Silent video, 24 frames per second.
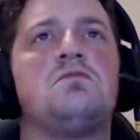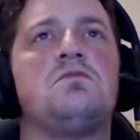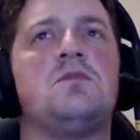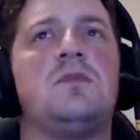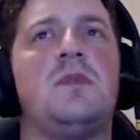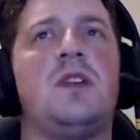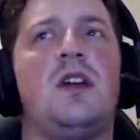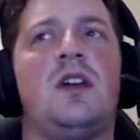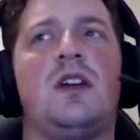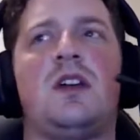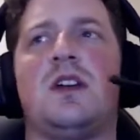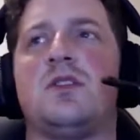
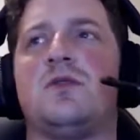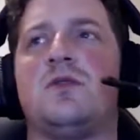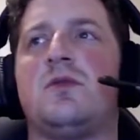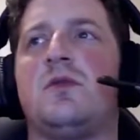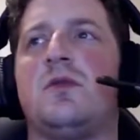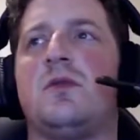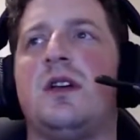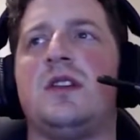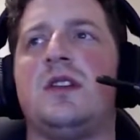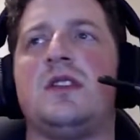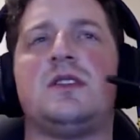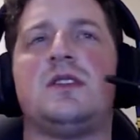Yeah, I guess we
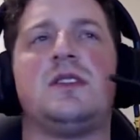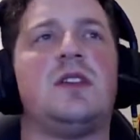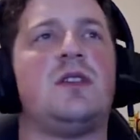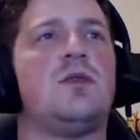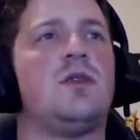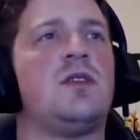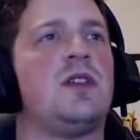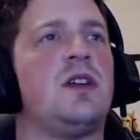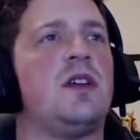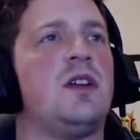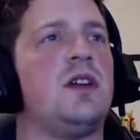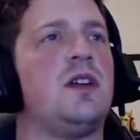wait and see
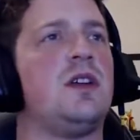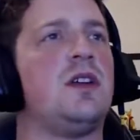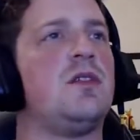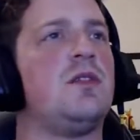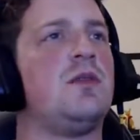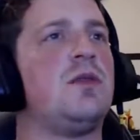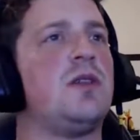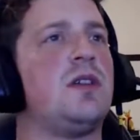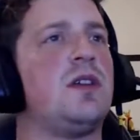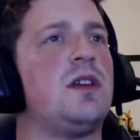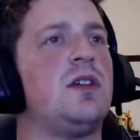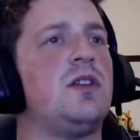what they
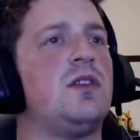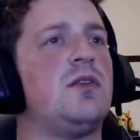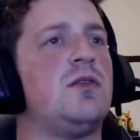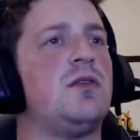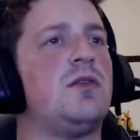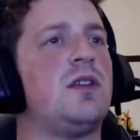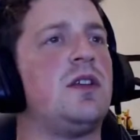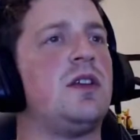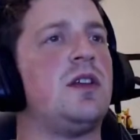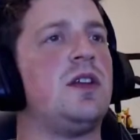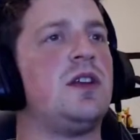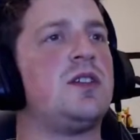do
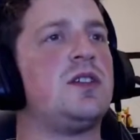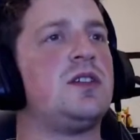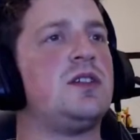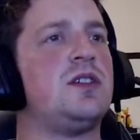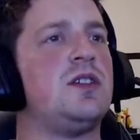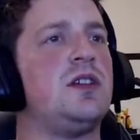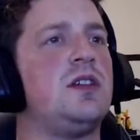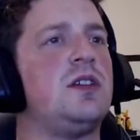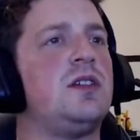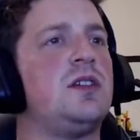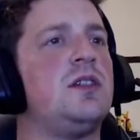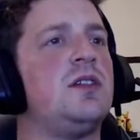with it next
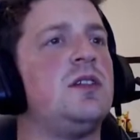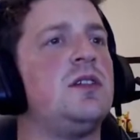year.